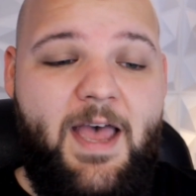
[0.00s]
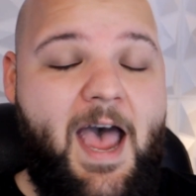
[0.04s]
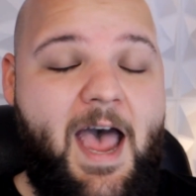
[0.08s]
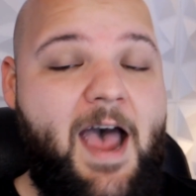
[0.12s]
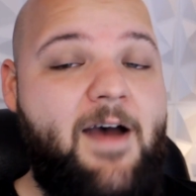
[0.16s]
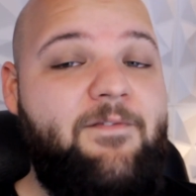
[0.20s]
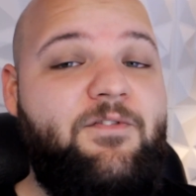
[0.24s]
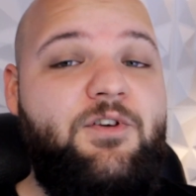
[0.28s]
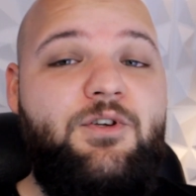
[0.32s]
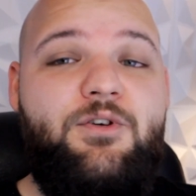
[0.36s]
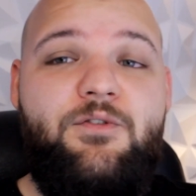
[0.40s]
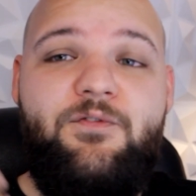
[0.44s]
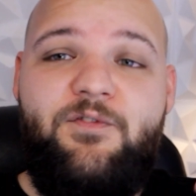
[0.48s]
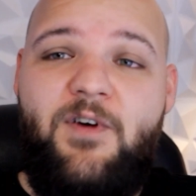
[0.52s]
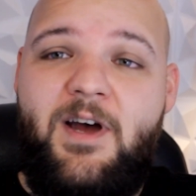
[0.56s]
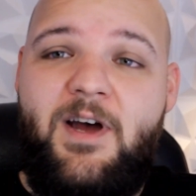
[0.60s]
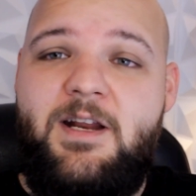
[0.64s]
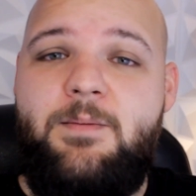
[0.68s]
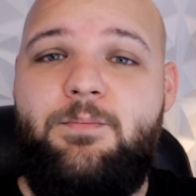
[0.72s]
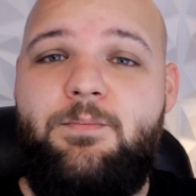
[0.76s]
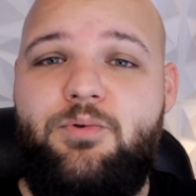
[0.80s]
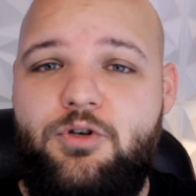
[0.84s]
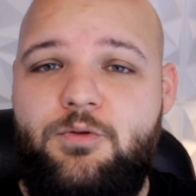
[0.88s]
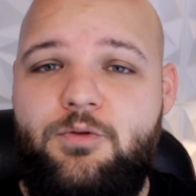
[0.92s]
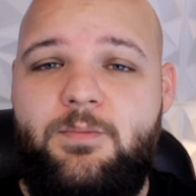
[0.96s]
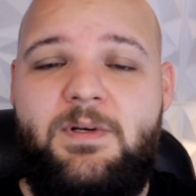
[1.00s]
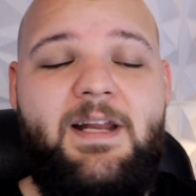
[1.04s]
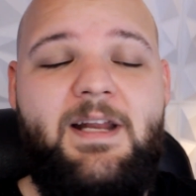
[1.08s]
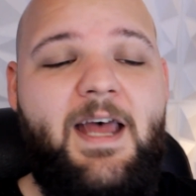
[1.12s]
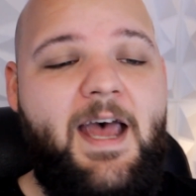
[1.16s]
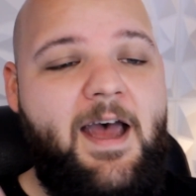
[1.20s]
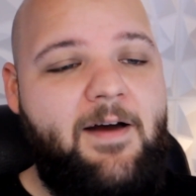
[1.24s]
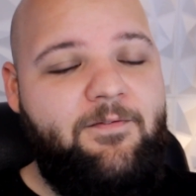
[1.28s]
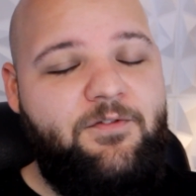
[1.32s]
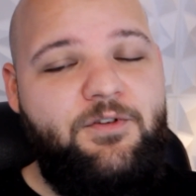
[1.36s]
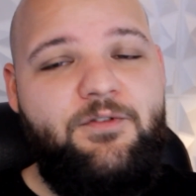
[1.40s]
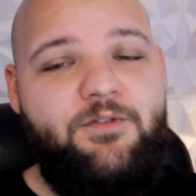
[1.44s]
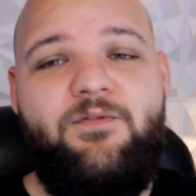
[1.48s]
after you find improvement,
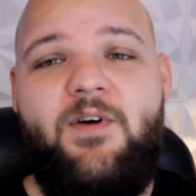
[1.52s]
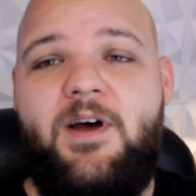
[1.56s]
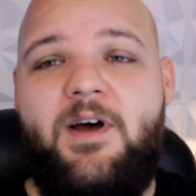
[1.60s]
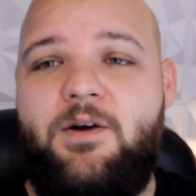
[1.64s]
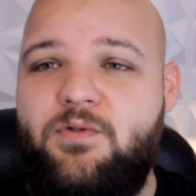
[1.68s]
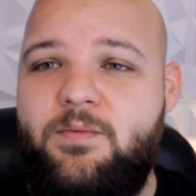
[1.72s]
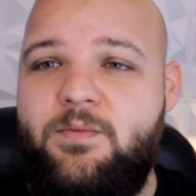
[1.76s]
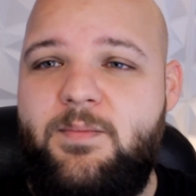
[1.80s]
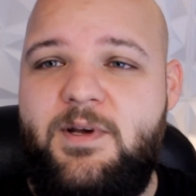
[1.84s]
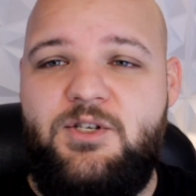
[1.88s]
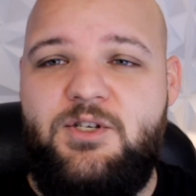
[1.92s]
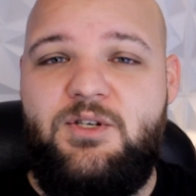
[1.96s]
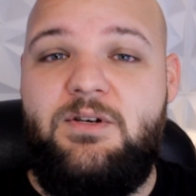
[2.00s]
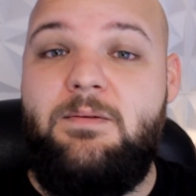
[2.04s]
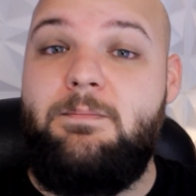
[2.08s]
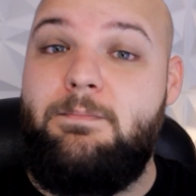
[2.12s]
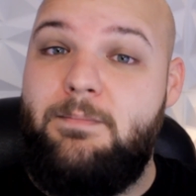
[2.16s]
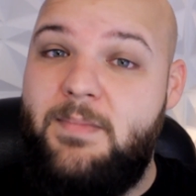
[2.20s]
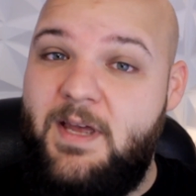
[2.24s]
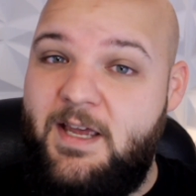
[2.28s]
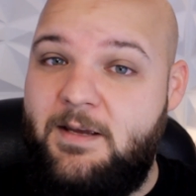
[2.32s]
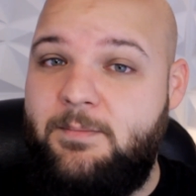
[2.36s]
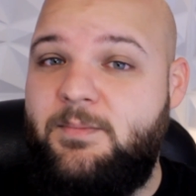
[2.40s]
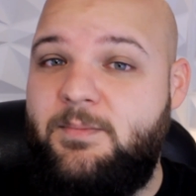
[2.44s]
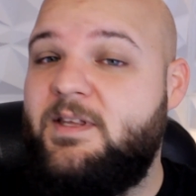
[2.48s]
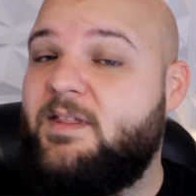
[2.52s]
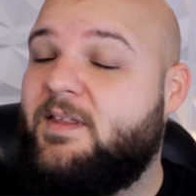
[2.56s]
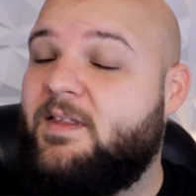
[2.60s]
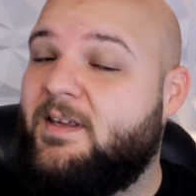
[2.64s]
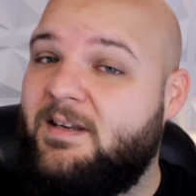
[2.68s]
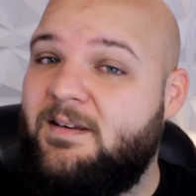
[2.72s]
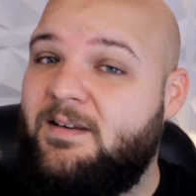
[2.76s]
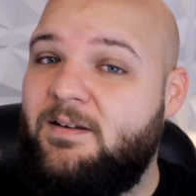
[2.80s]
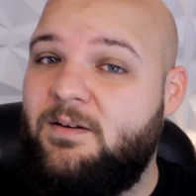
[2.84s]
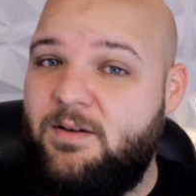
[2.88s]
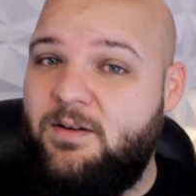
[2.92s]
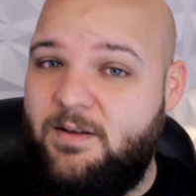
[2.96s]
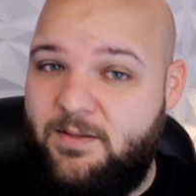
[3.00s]
after you find remission, maybe
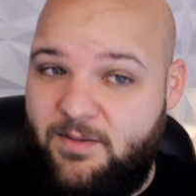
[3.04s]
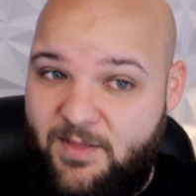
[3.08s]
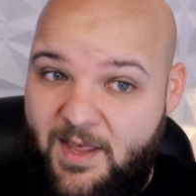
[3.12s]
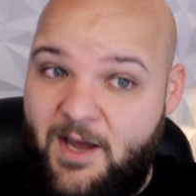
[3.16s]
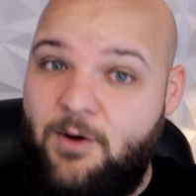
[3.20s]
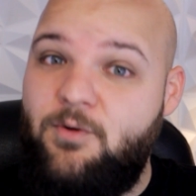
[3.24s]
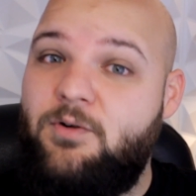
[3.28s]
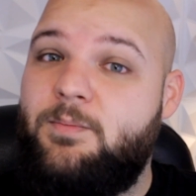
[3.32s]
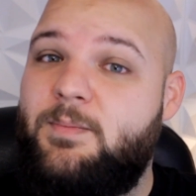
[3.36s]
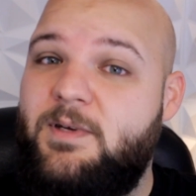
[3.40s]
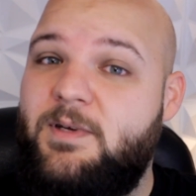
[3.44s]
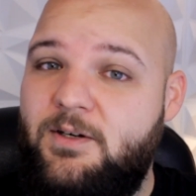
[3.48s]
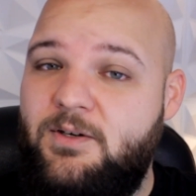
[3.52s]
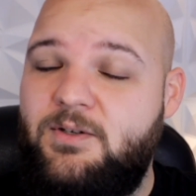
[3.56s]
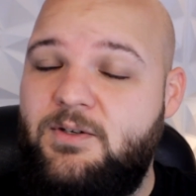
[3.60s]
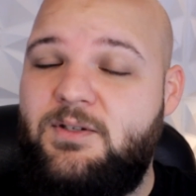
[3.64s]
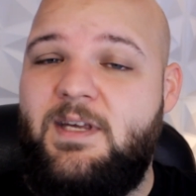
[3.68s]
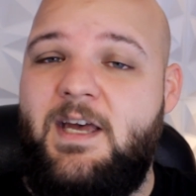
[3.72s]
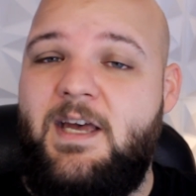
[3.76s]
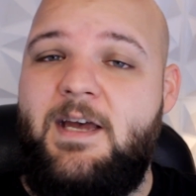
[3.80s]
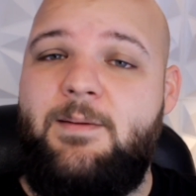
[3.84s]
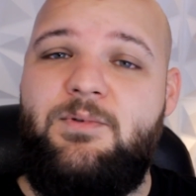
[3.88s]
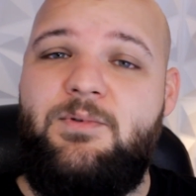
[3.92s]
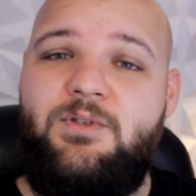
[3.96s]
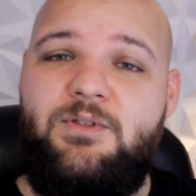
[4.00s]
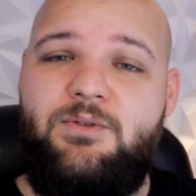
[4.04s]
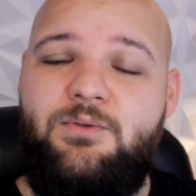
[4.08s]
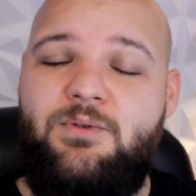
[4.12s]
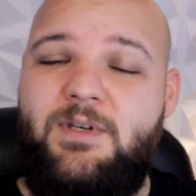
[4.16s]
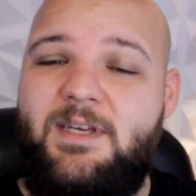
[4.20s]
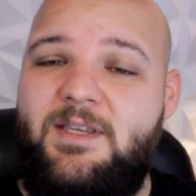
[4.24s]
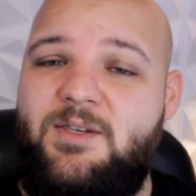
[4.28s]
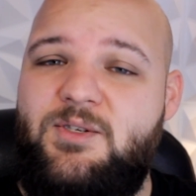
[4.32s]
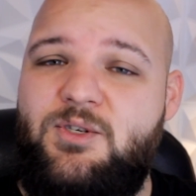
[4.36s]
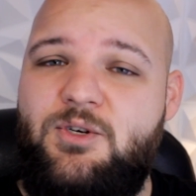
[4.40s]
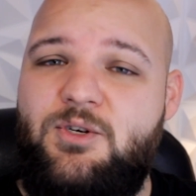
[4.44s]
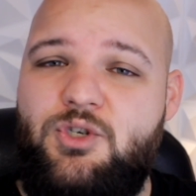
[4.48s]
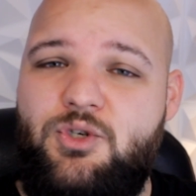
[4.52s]
then that would be a good time to
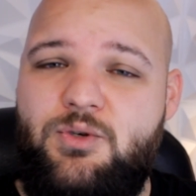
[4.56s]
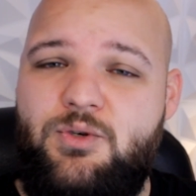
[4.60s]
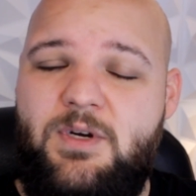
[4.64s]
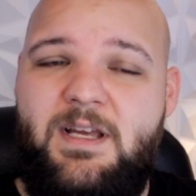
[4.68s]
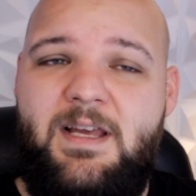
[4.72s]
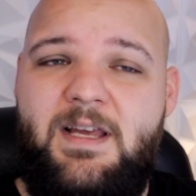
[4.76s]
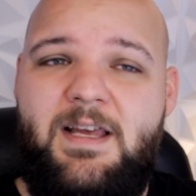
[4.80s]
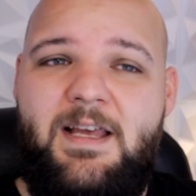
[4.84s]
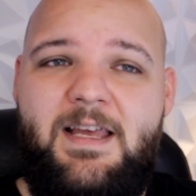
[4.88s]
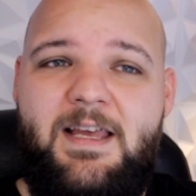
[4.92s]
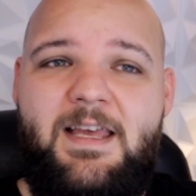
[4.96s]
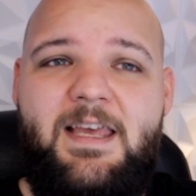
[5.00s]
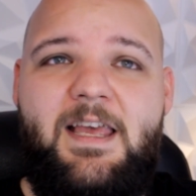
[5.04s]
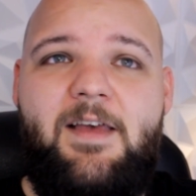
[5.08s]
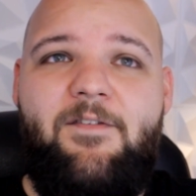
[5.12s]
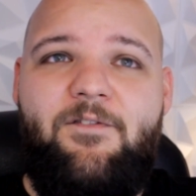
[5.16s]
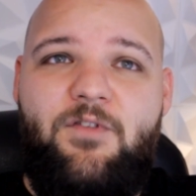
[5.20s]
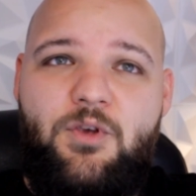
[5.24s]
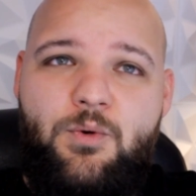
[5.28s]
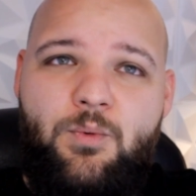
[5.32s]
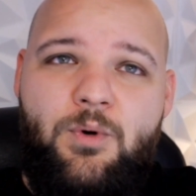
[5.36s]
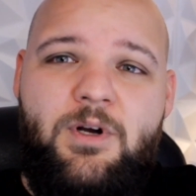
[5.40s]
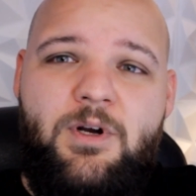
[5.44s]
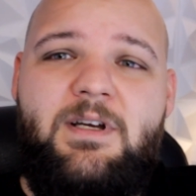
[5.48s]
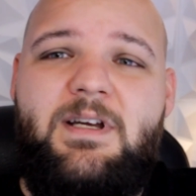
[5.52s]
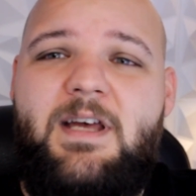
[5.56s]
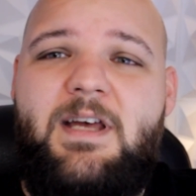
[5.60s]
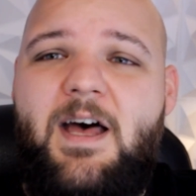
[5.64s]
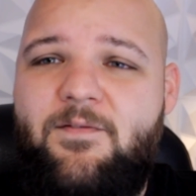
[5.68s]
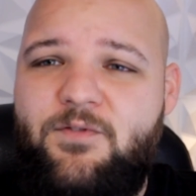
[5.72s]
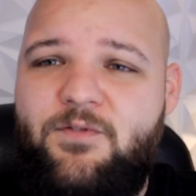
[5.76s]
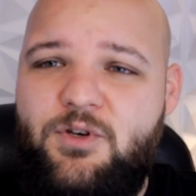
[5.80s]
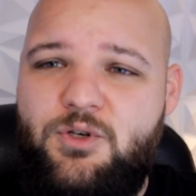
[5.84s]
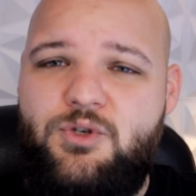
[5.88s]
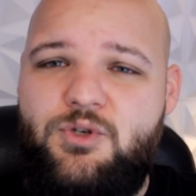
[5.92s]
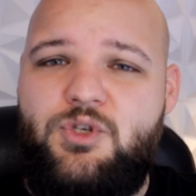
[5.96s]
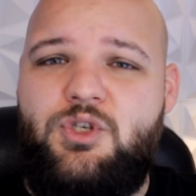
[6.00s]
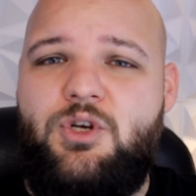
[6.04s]
get surgery if you want to
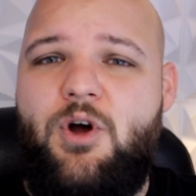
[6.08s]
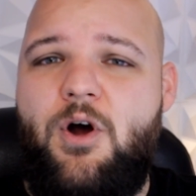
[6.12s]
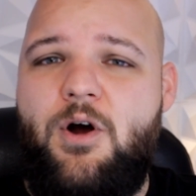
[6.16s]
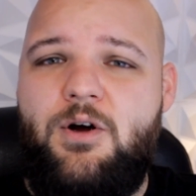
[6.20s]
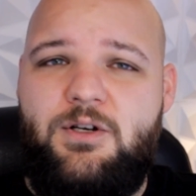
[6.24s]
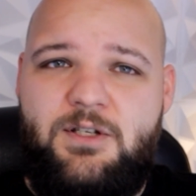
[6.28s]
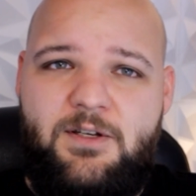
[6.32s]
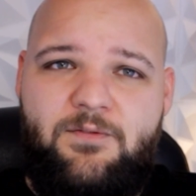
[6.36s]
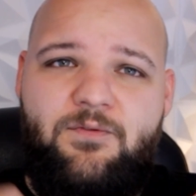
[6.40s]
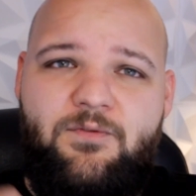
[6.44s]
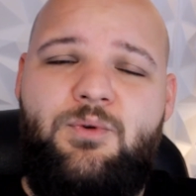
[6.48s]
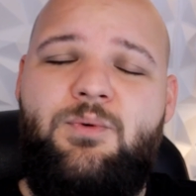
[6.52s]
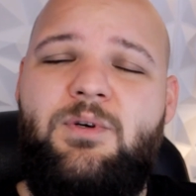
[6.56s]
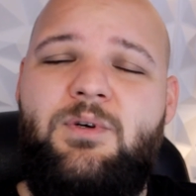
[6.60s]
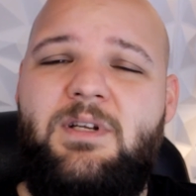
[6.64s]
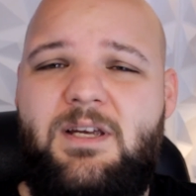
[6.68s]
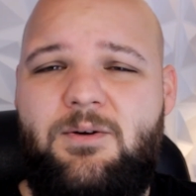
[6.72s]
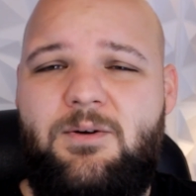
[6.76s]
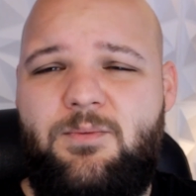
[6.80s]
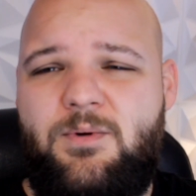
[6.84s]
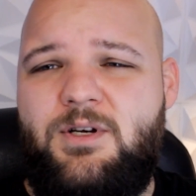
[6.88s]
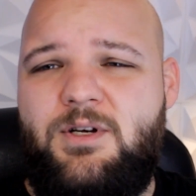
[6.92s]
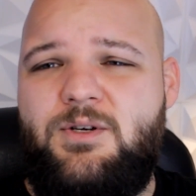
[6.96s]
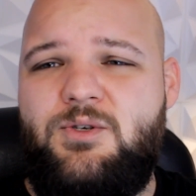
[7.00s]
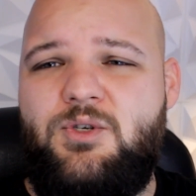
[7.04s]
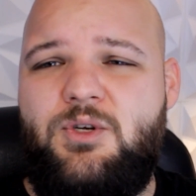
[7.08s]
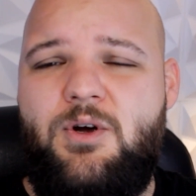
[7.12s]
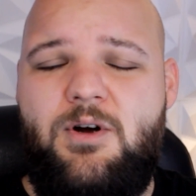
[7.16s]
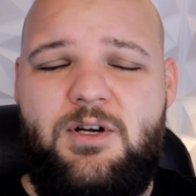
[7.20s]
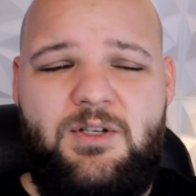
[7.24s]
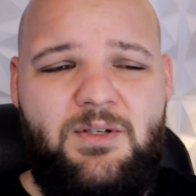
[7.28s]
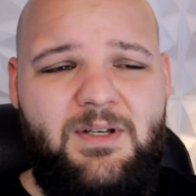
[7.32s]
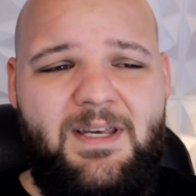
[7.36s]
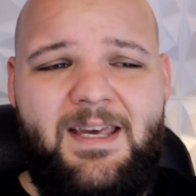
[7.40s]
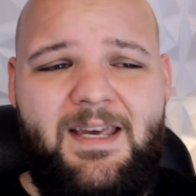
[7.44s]
cover your scars, if you want to get rid of your scars.